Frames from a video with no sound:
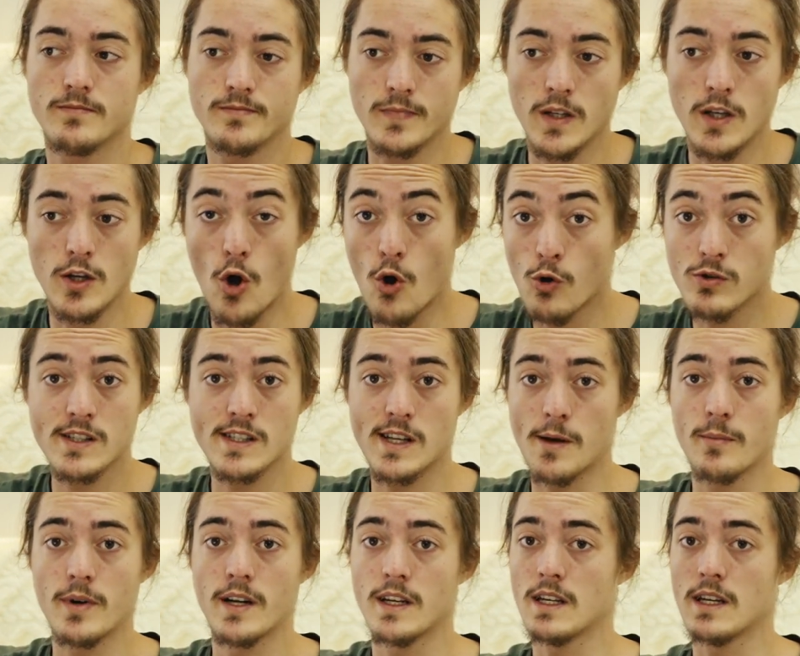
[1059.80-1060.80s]
know
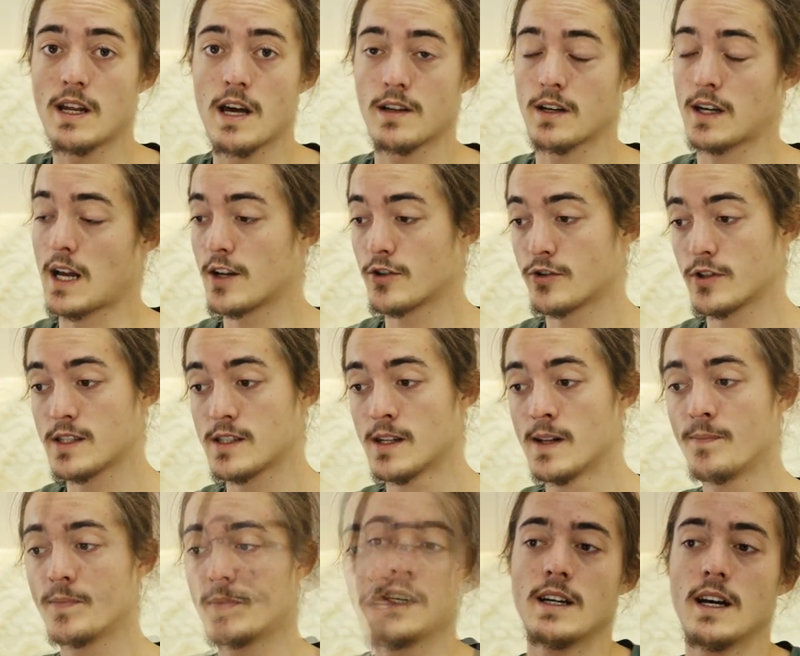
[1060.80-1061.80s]
somebody in other countries.
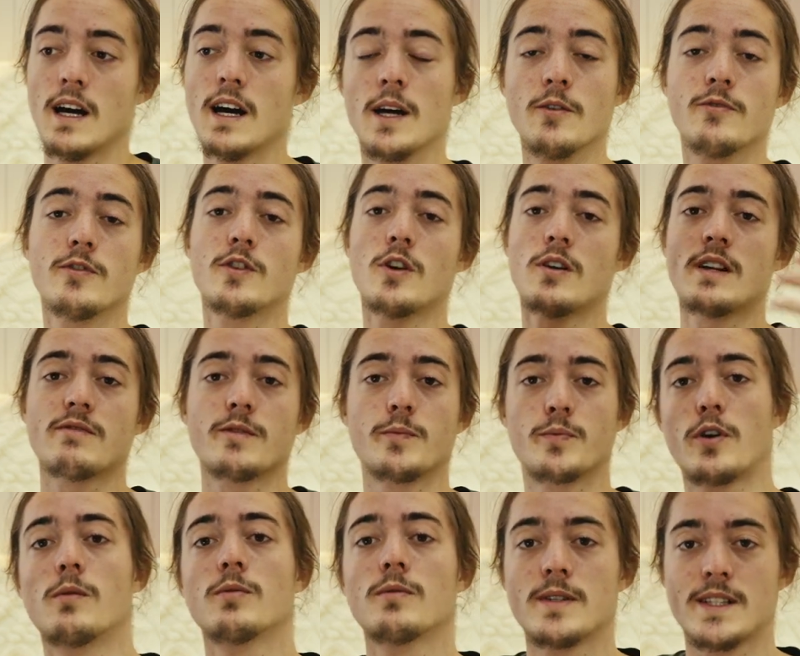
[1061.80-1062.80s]
If you don't have a
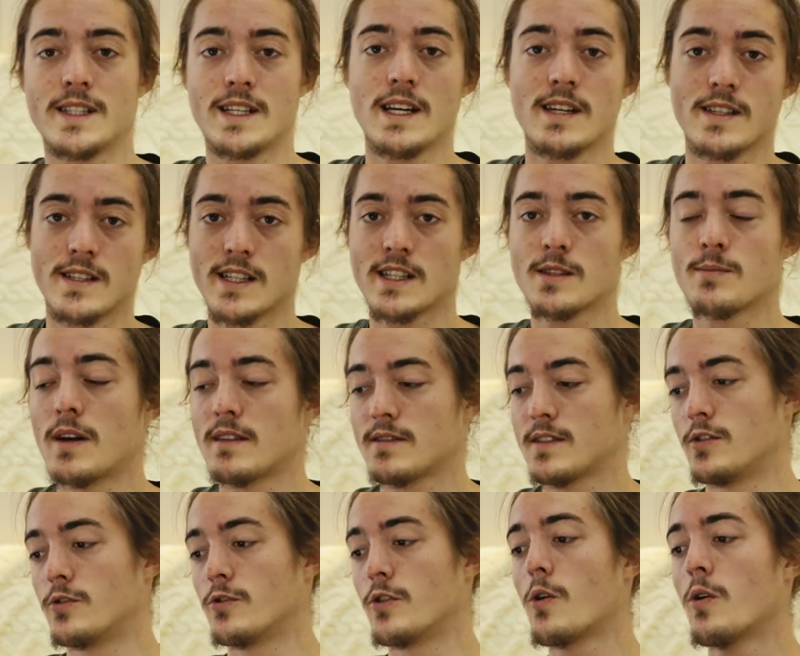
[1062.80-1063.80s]
problem staying 6 months
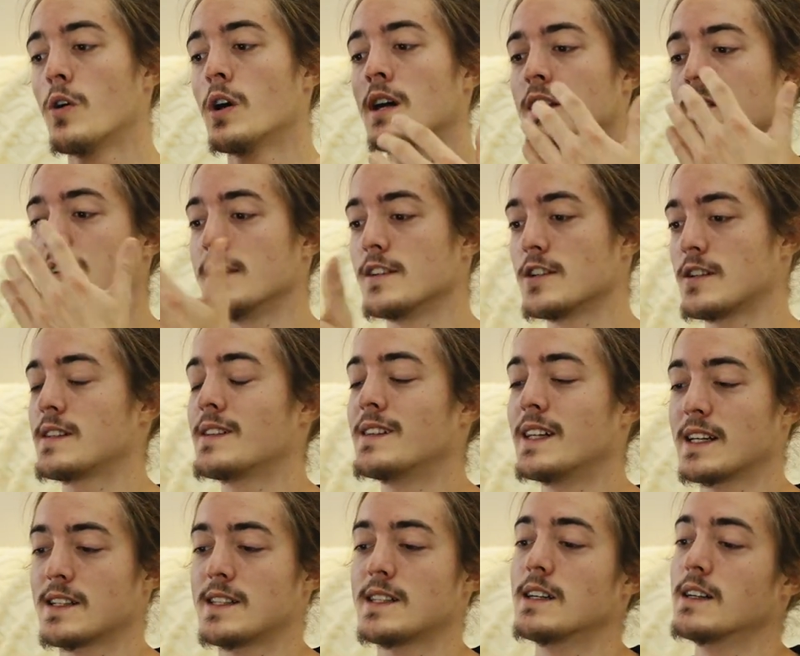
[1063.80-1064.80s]
in a row, then just
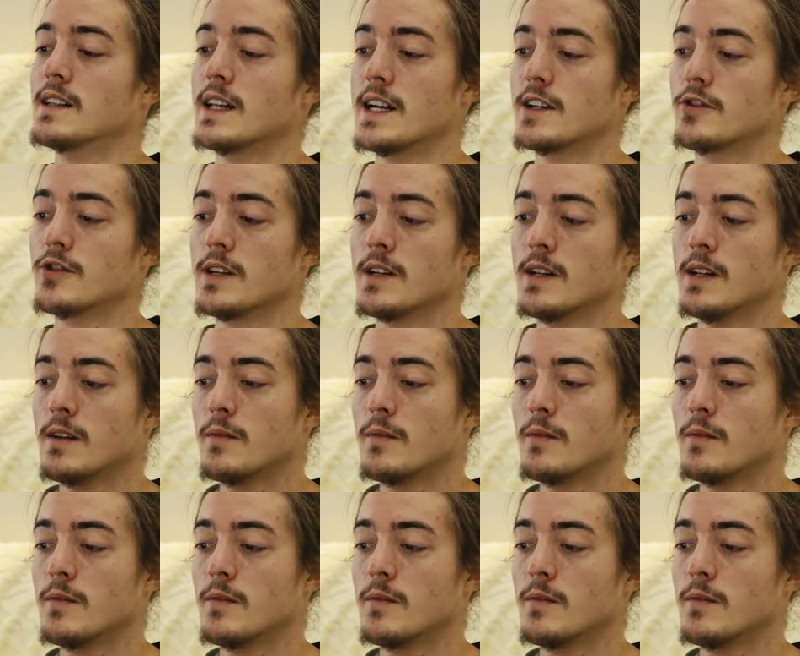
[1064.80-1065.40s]
select single entry.